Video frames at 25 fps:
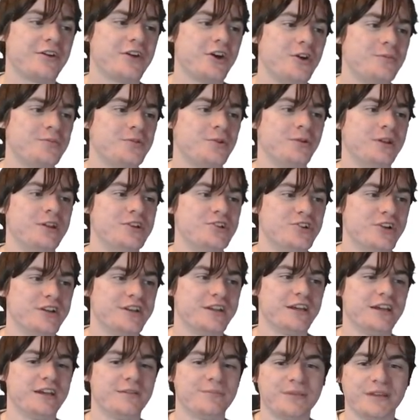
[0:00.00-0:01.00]
Hope you all enjoyed
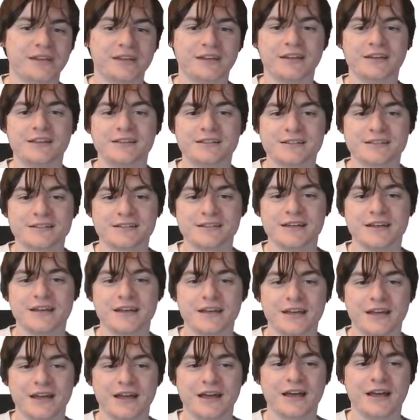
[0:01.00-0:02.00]
it, because
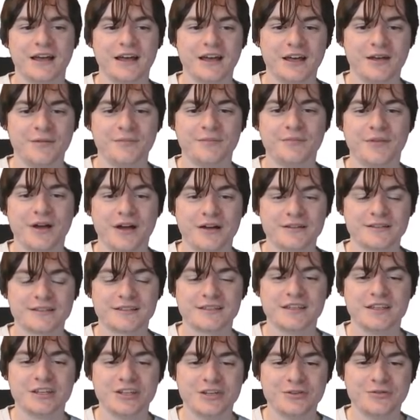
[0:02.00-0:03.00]
I'll
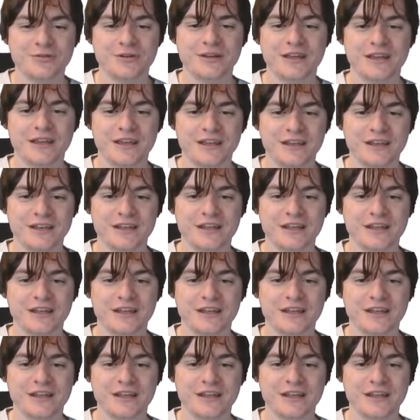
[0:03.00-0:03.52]
see you in